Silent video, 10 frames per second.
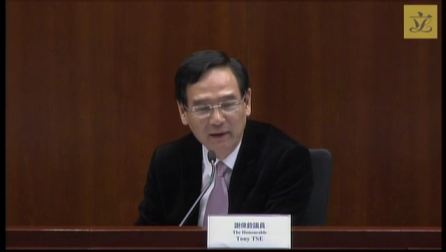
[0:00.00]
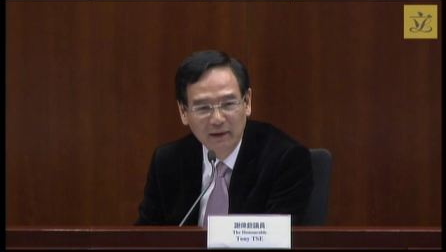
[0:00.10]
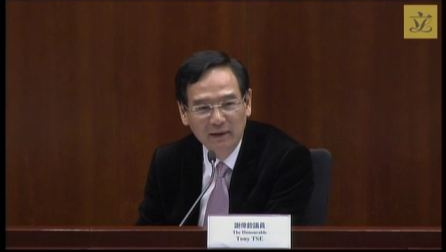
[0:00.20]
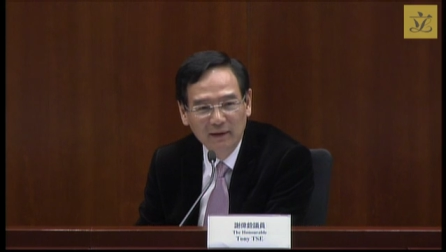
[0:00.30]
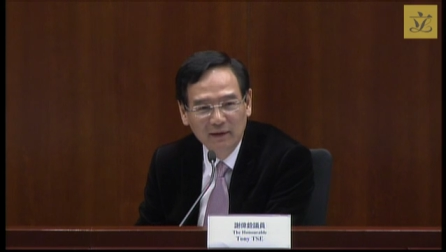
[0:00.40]

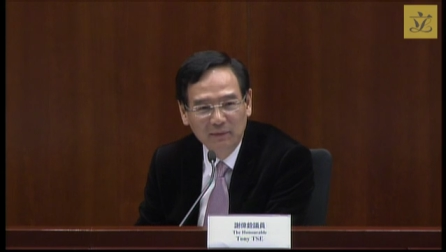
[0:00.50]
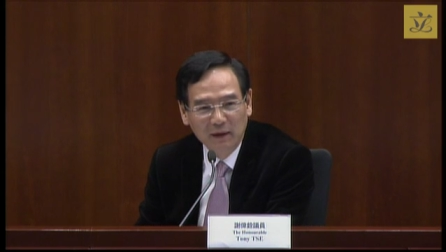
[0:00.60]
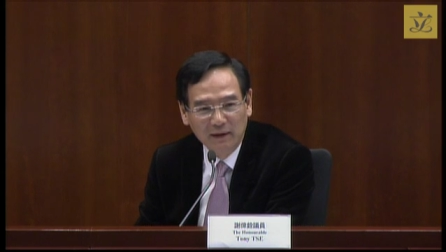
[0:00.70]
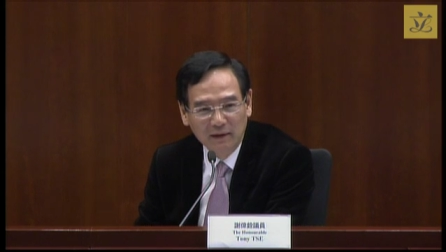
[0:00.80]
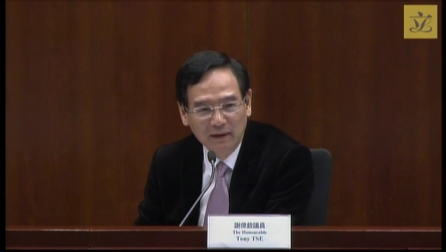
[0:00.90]
gave us an
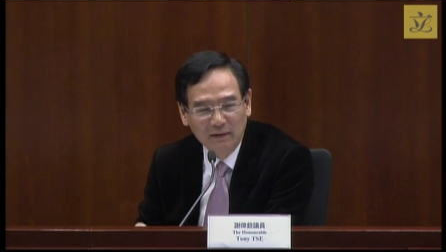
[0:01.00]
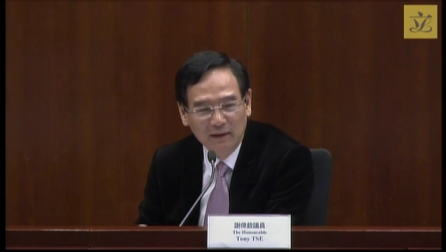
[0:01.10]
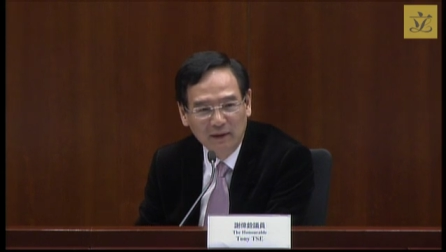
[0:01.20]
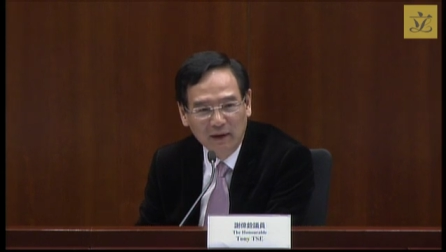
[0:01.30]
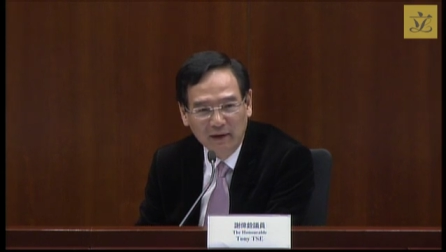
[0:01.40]
explanation.
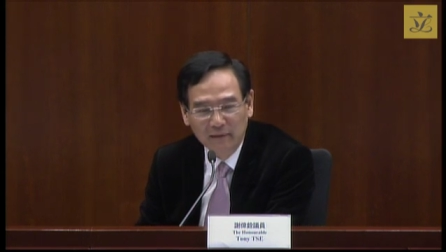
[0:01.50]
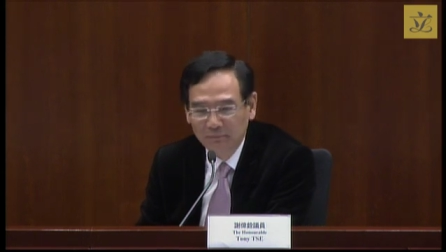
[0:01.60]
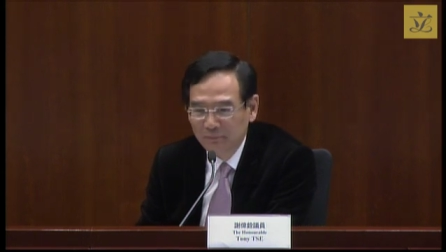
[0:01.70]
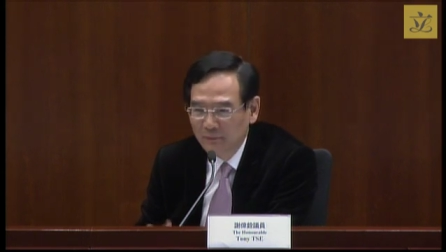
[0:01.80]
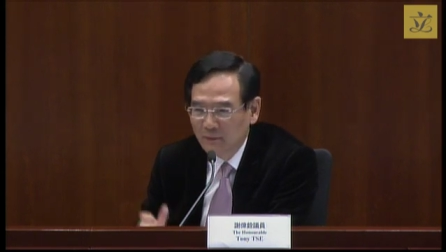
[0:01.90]
So the
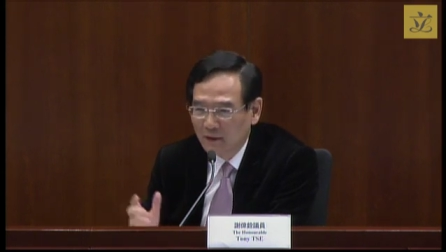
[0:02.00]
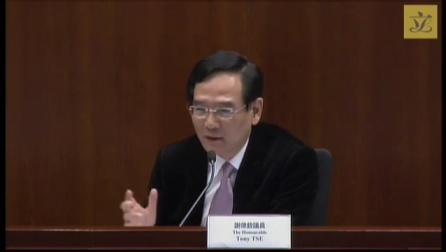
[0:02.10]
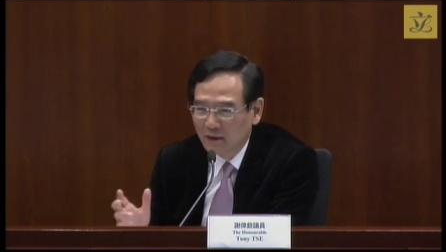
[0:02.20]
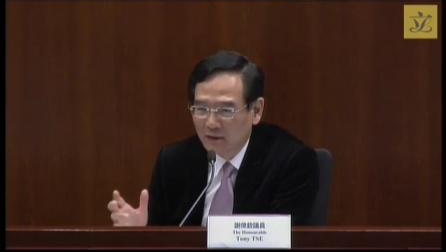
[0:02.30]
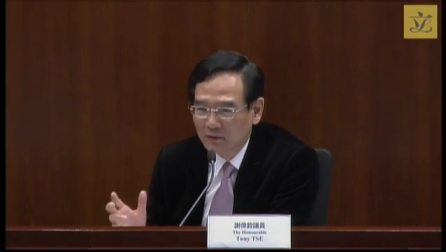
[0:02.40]
timing of
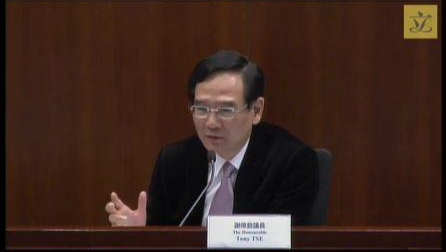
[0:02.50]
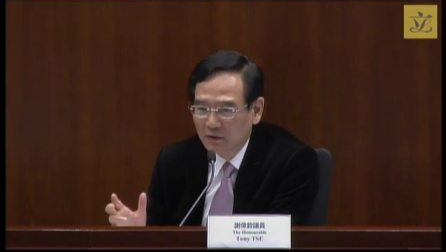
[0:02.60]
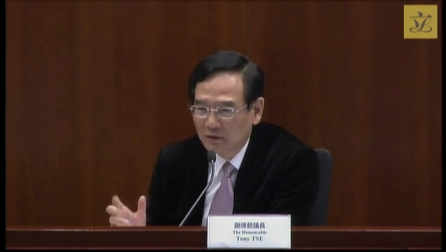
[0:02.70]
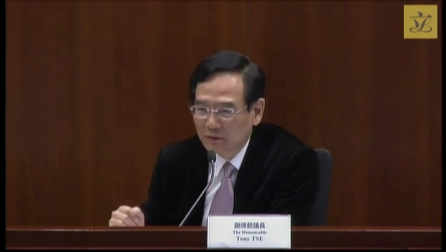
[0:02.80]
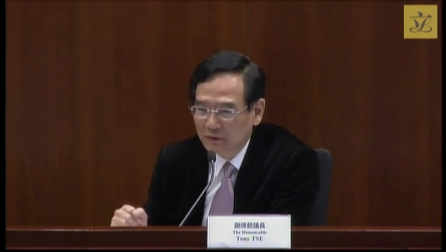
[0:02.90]
valuation
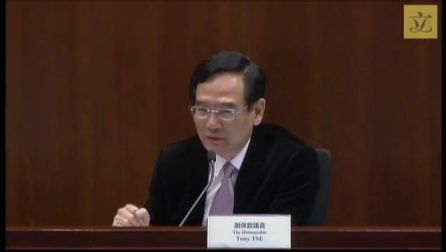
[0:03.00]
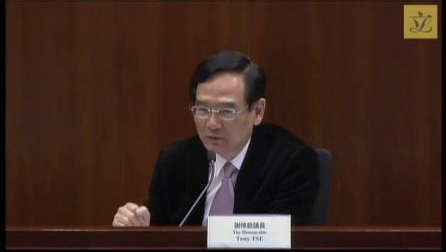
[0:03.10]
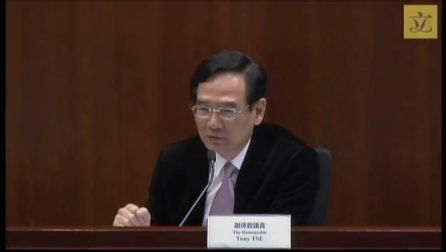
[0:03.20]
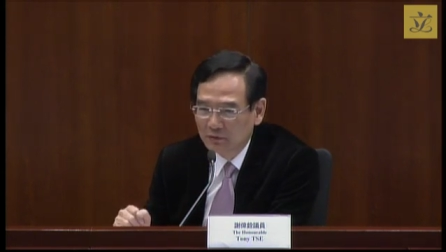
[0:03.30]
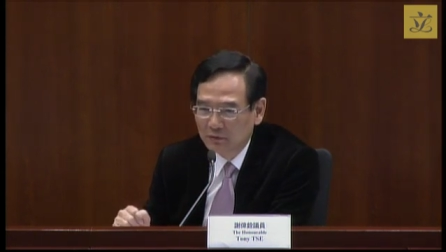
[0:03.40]
is very
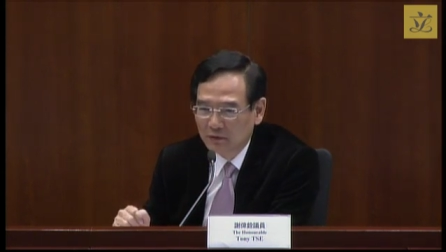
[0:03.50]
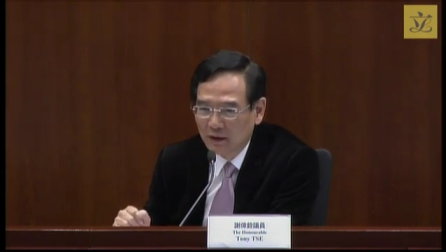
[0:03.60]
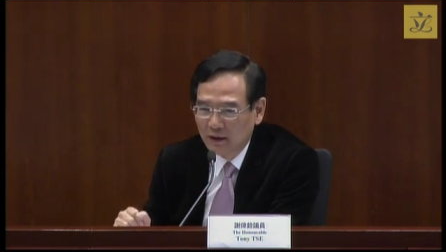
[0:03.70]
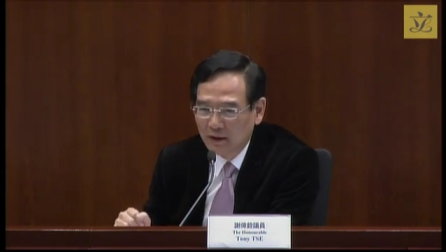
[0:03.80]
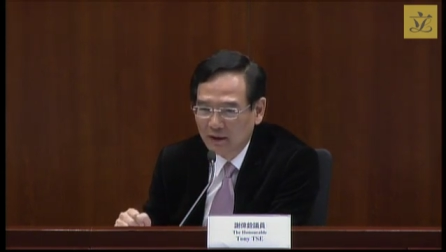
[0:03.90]

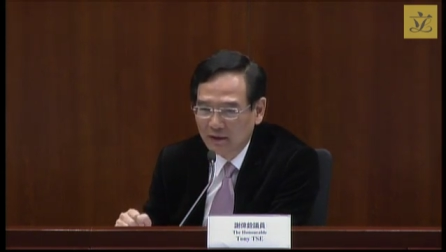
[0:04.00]
important